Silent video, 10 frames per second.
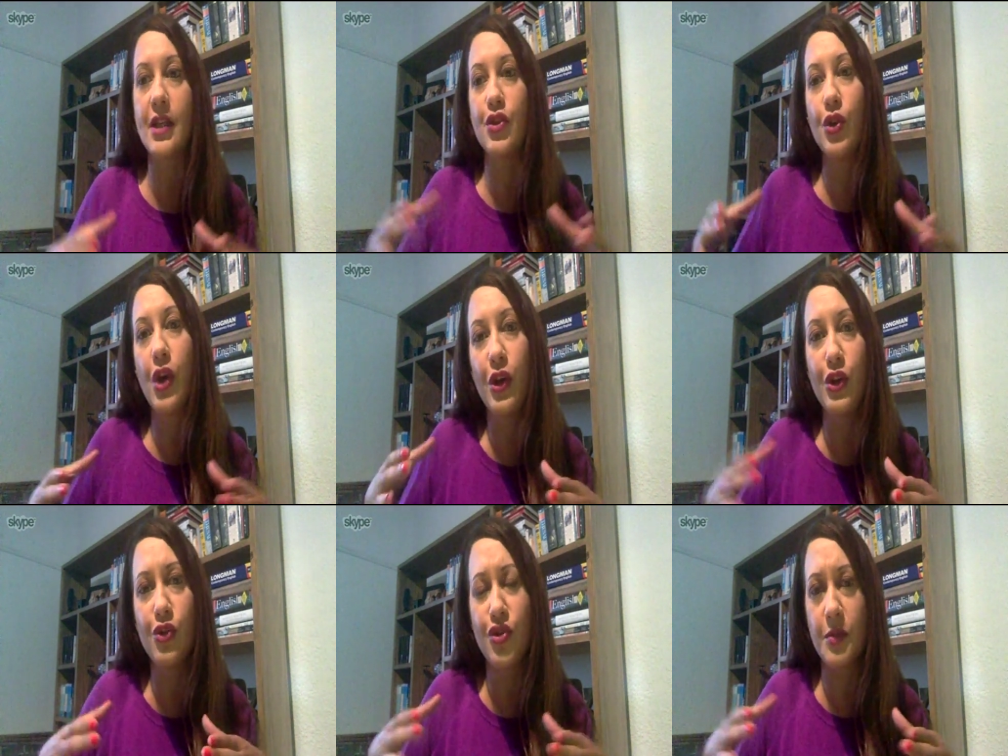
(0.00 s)
As you know,
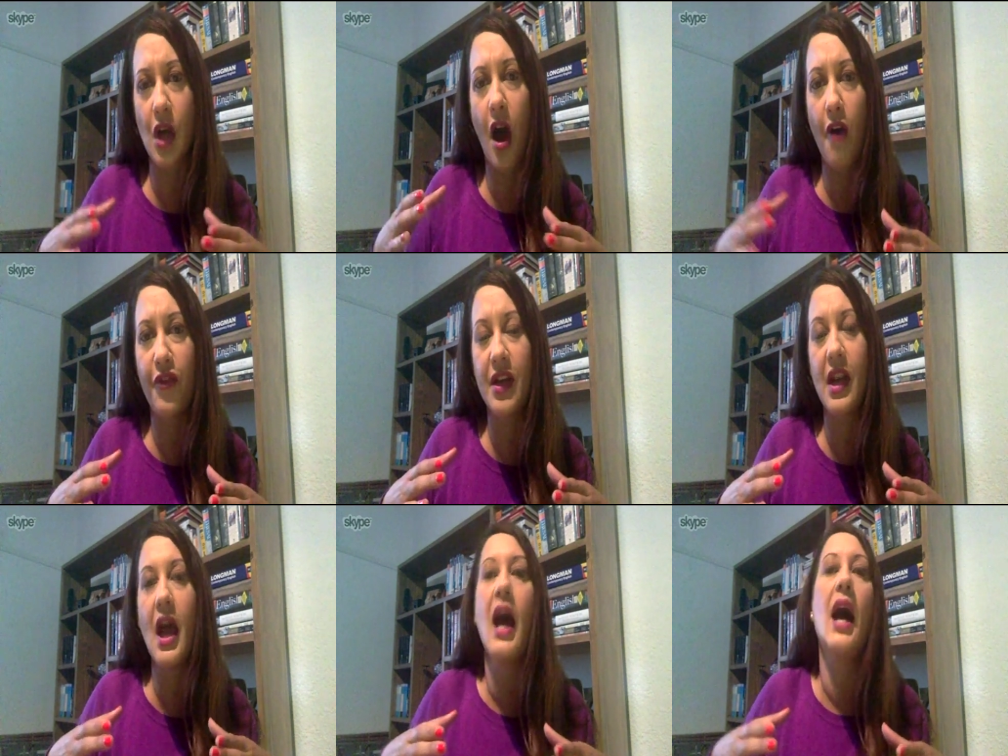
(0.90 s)
newsrooms are often
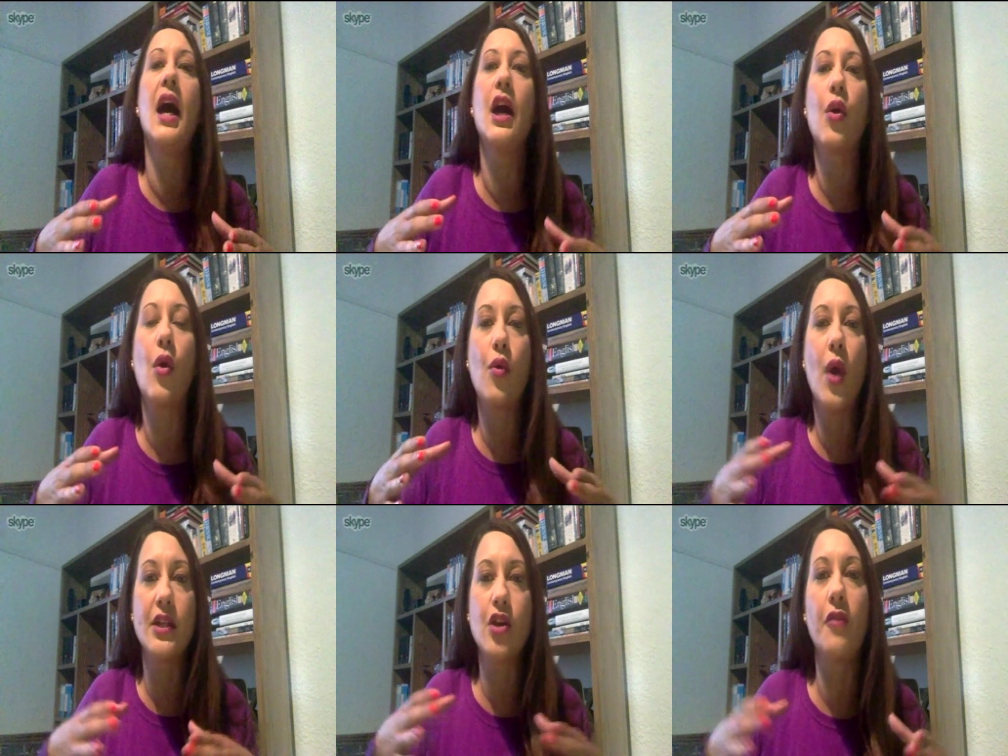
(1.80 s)

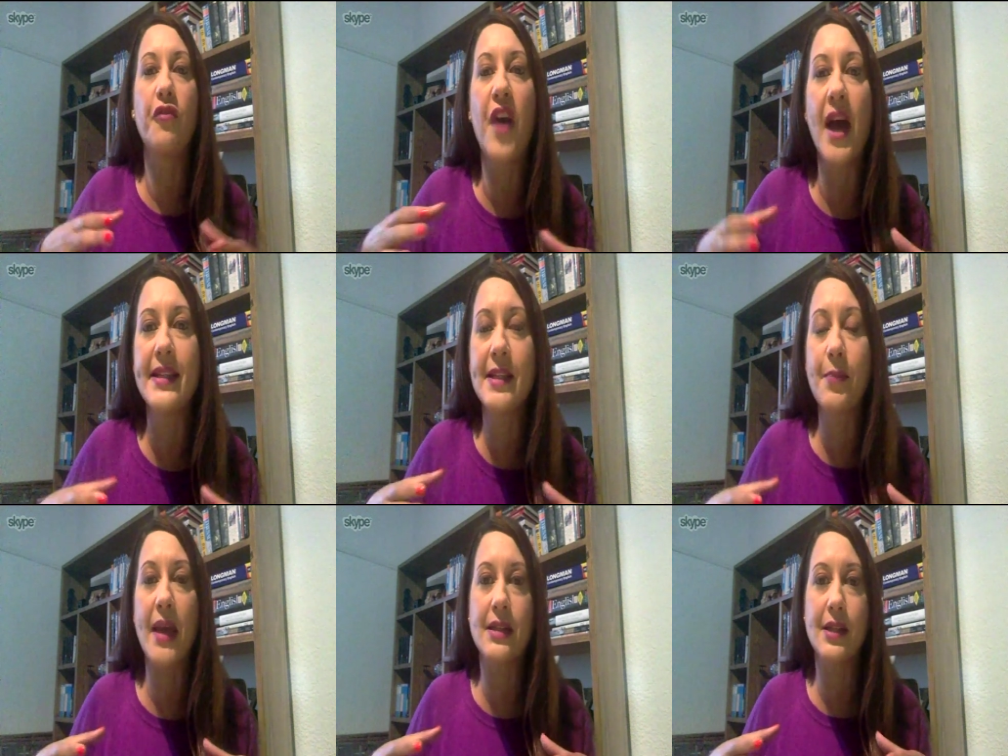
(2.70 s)
quite confined
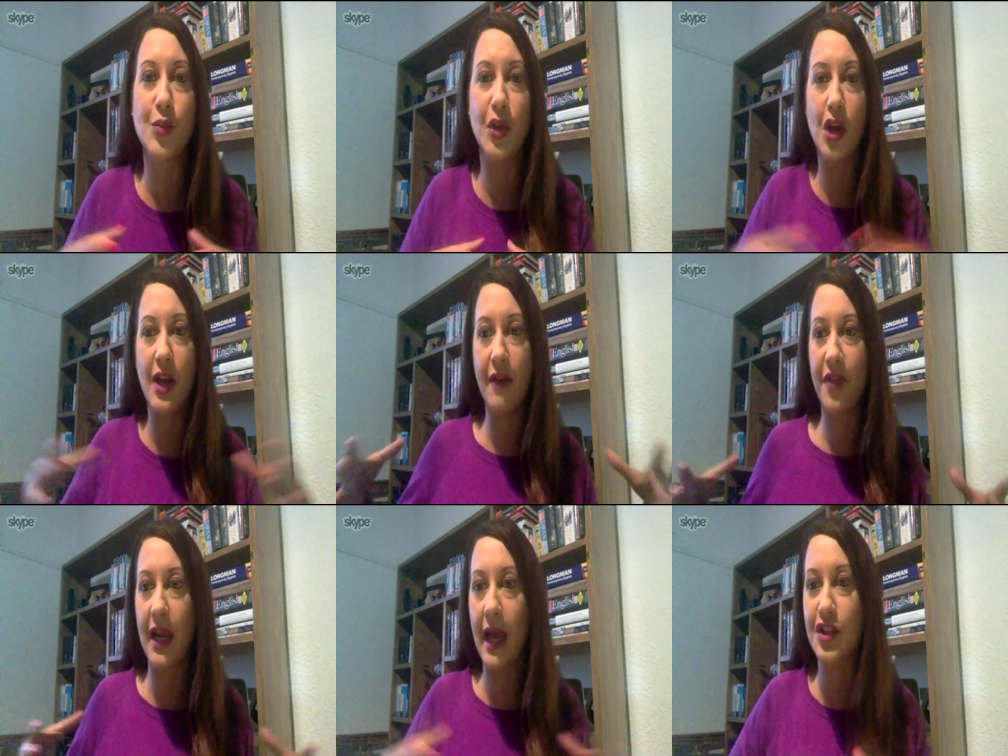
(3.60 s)
spaces. We don't have
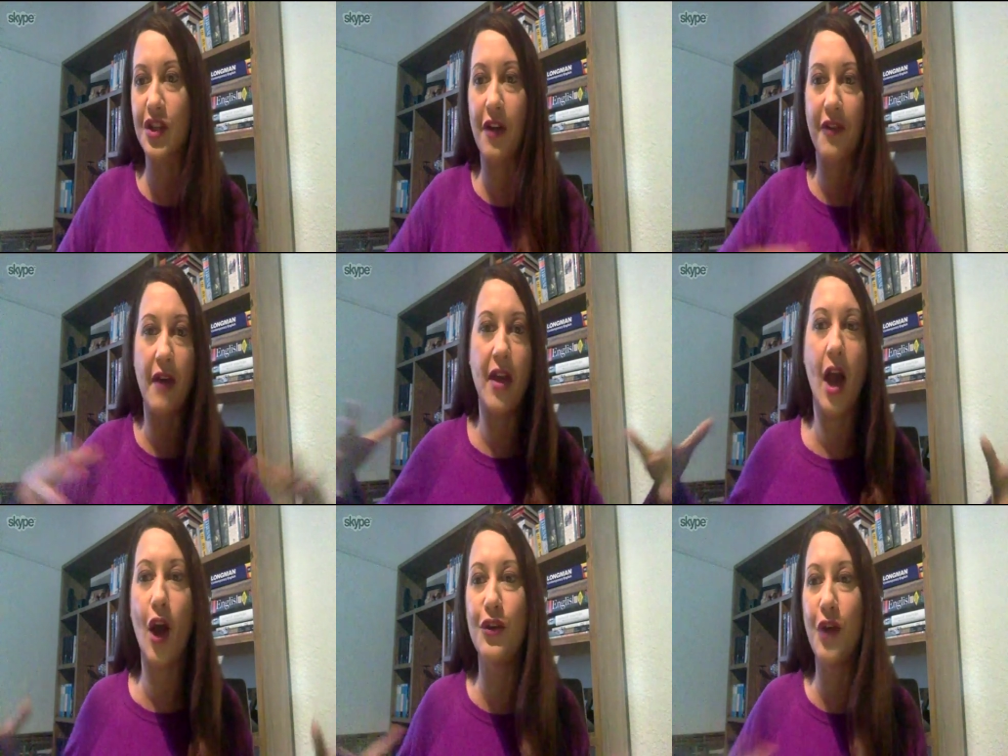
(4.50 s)
the luxury of having
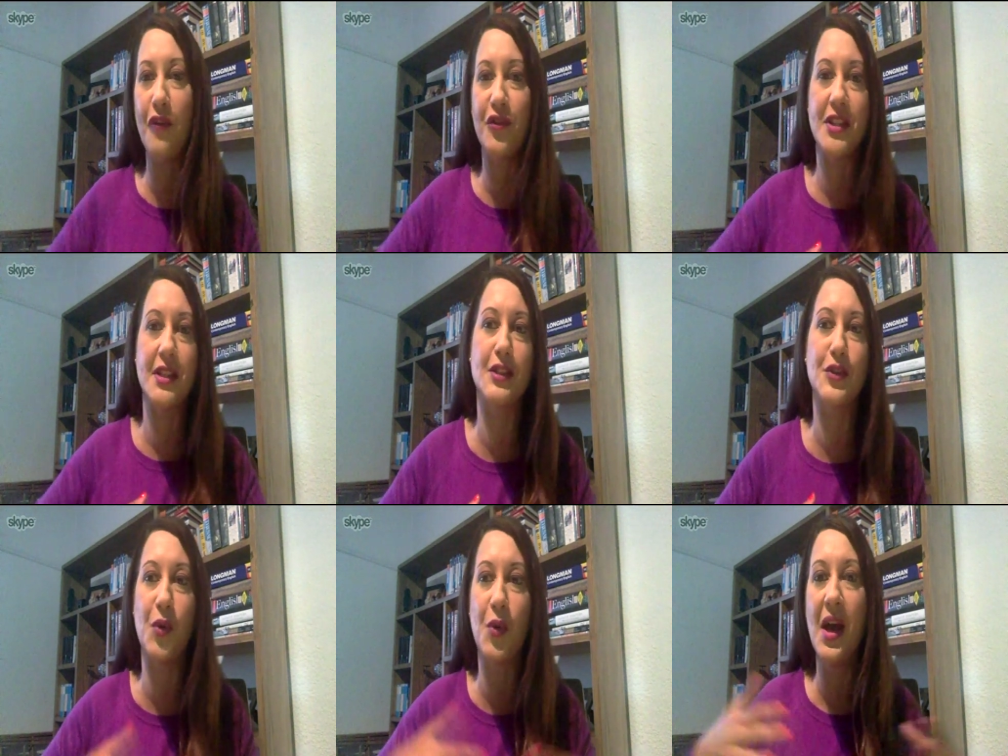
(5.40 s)
our own offices
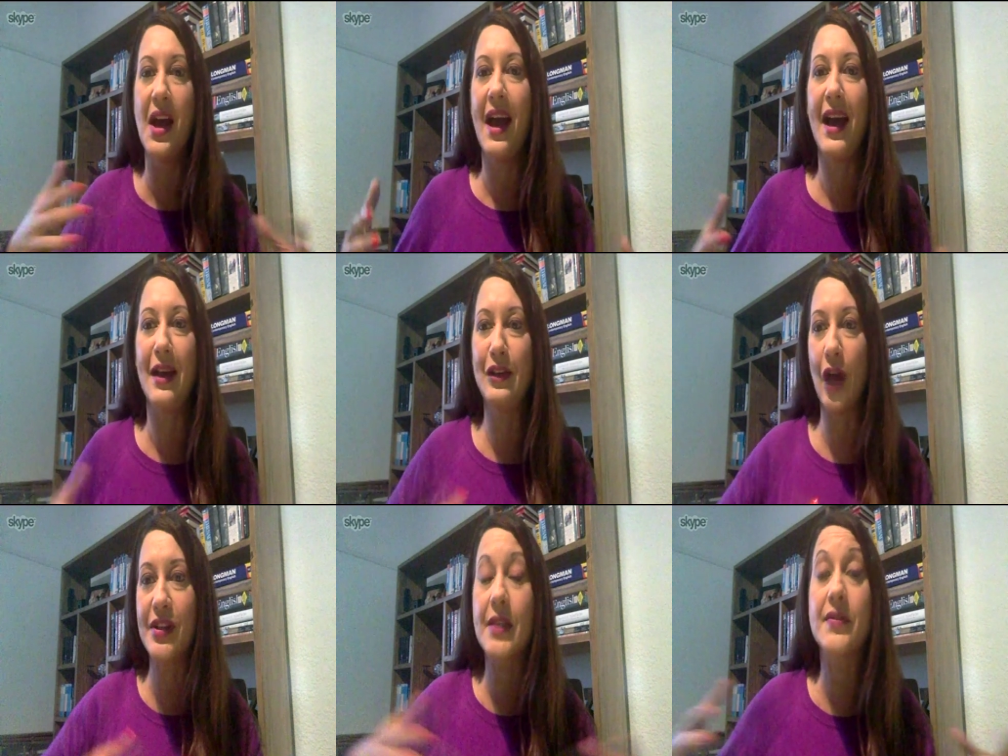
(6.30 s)
or uh,
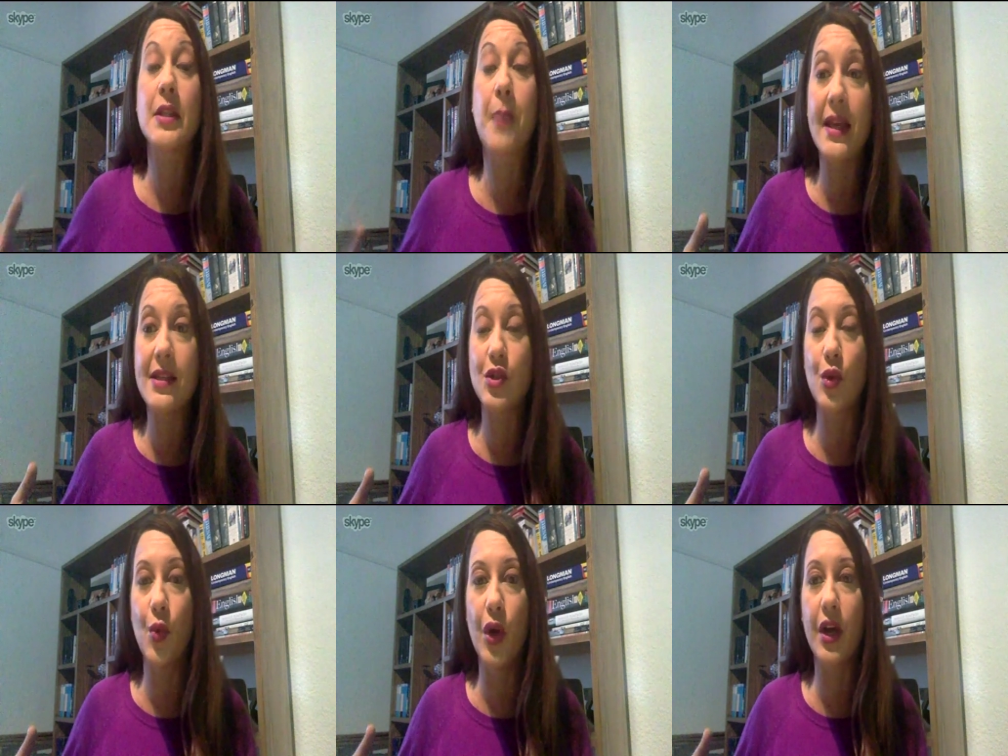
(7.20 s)
lots of space to
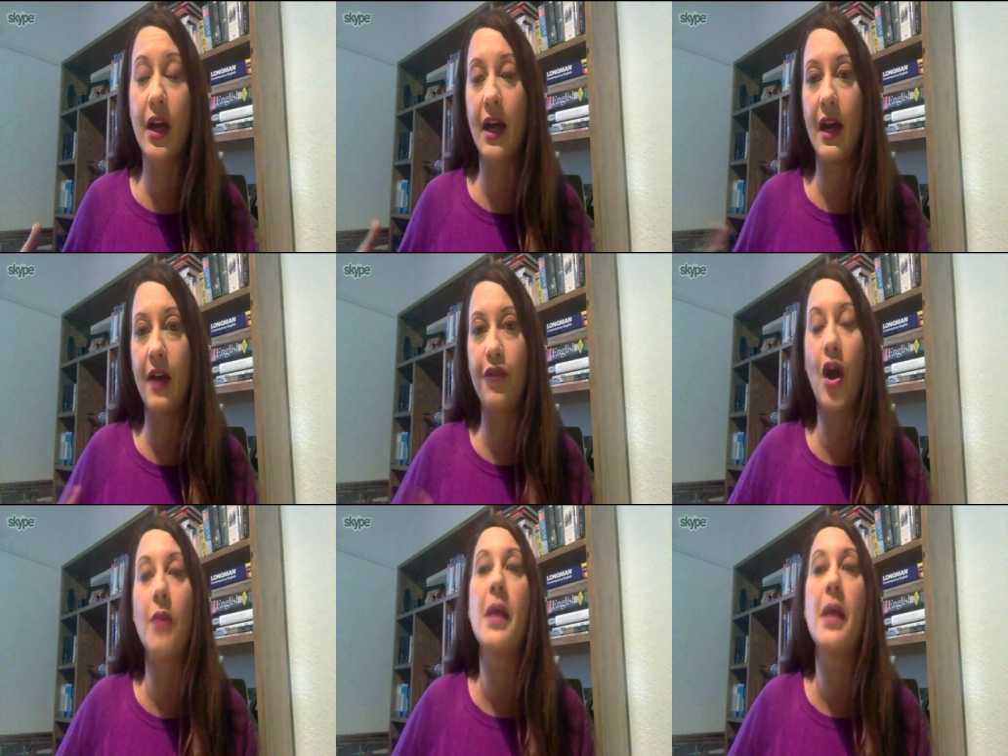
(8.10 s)
work uh, from.